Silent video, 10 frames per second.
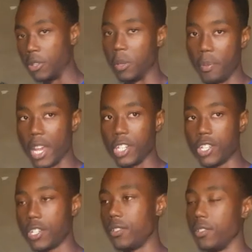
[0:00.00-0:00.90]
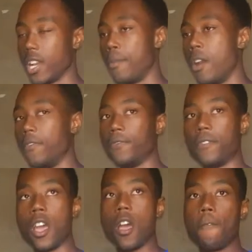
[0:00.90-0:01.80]
on the bench to come off
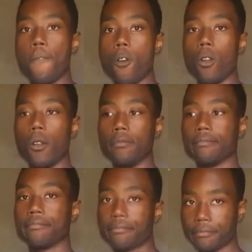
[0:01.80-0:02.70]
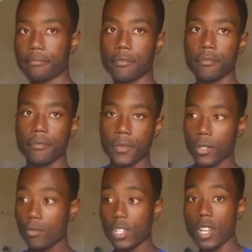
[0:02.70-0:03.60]
for
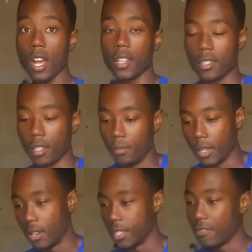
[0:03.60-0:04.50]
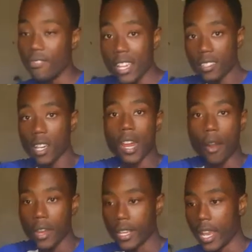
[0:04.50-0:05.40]
Richarlison, because if they sell
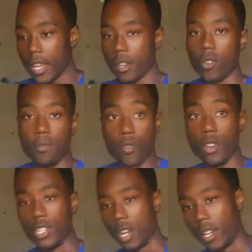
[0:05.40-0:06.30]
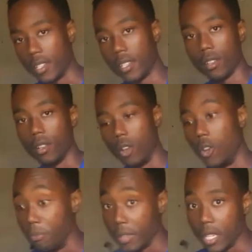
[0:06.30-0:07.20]
Harry Kane, it'll be Richarlison
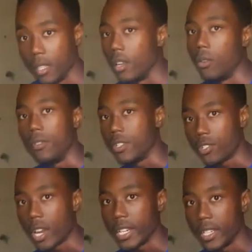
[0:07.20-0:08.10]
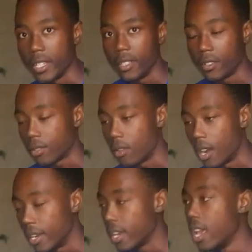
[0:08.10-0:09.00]
alone being the only striker in the
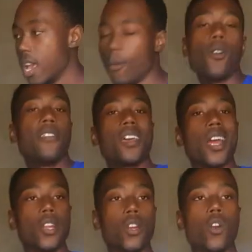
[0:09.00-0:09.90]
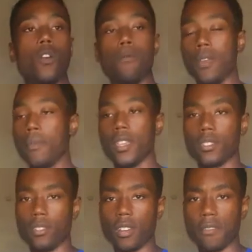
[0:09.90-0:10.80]
squad. Well, that I know. Maybe they
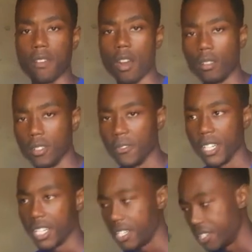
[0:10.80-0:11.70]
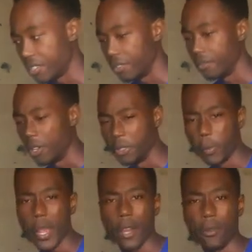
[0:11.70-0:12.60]
still have Carlos Vinicius on the
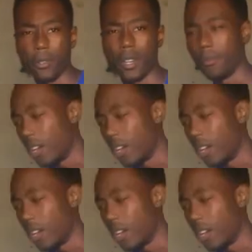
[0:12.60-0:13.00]
payroll. I'm